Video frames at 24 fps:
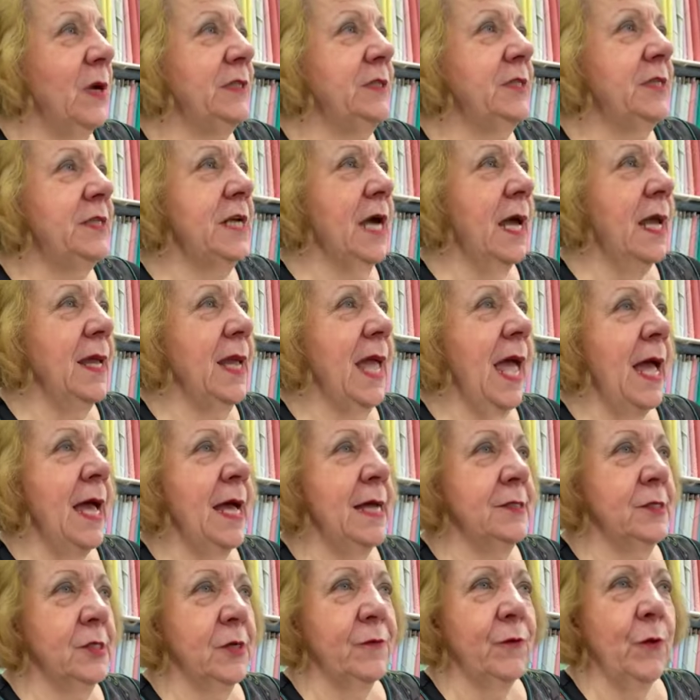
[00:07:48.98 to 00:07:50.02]
What did I
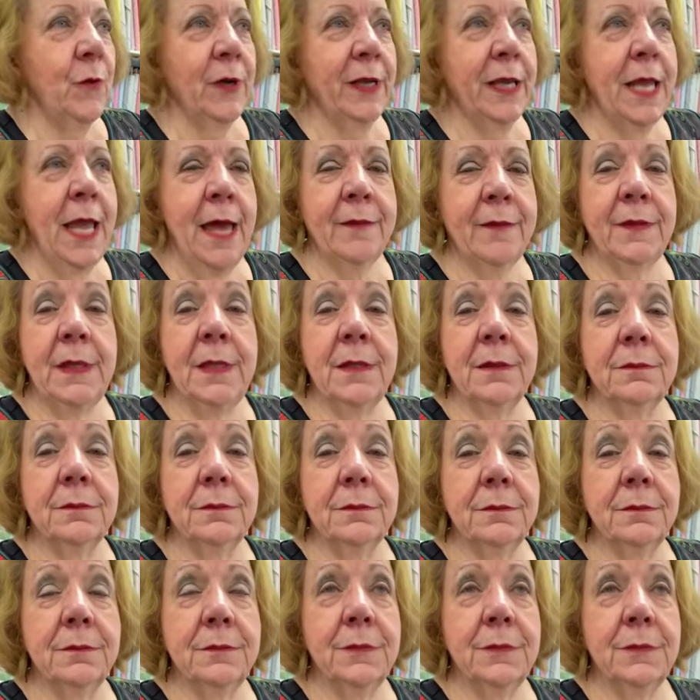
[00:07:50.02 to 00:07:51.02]
ask for, Kathy?